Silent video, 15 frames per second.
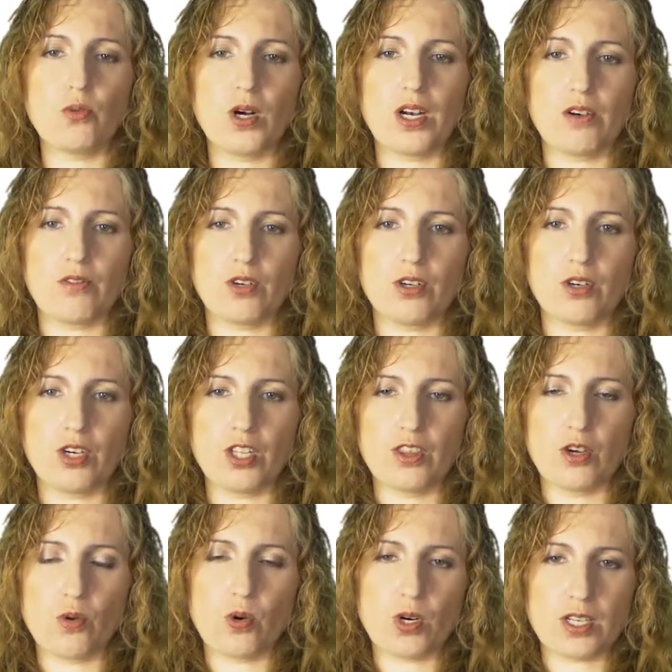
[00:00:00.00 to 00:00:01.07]
whatever
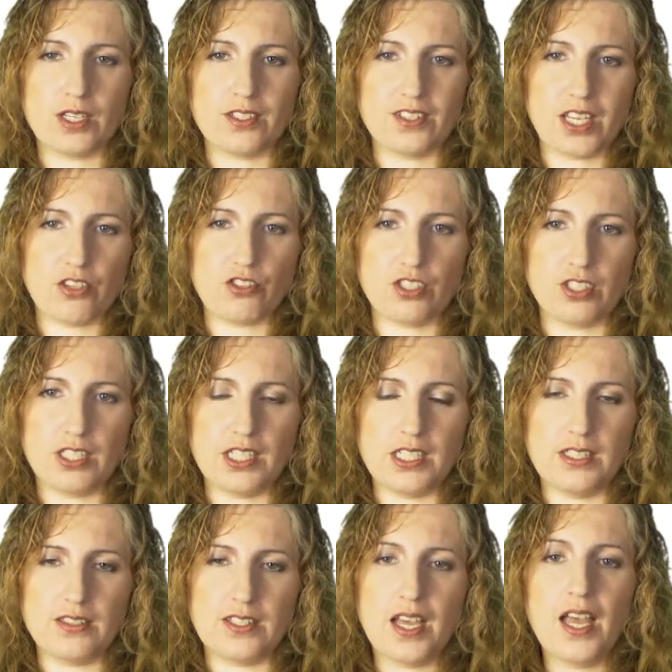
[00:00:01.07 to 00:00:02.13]
the organization
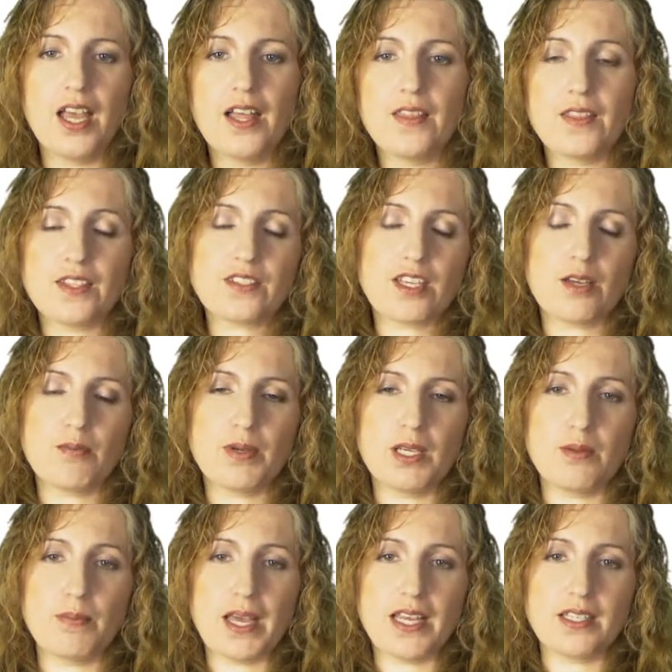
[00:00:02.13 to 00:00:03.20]
needs. This can
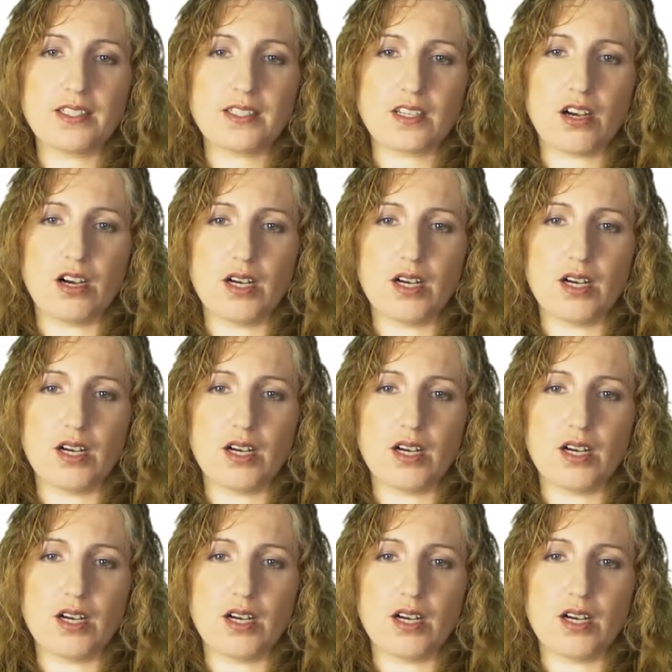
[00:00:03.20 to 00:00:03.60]
be based